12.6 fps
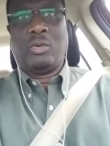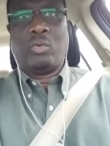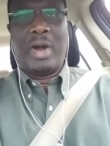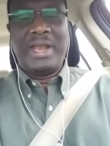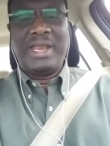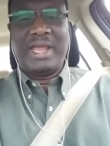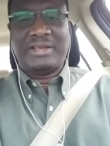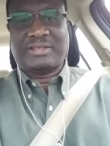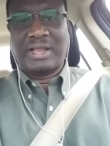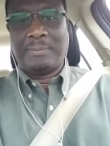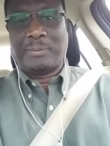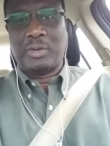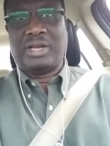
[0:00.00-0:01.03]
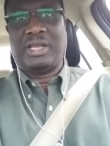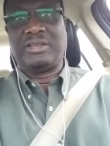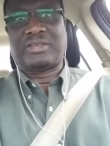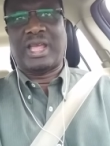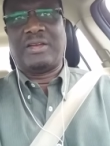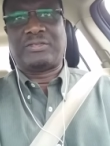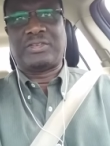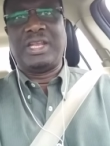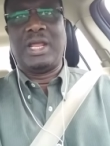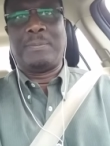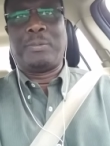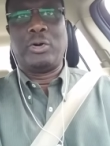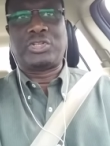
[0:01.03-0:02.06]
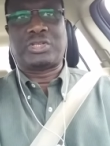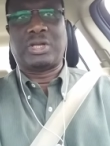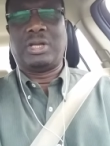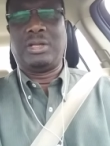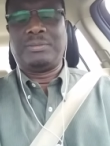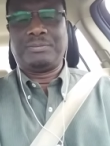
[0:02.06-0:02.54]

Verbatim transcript: One example is I've seen a poster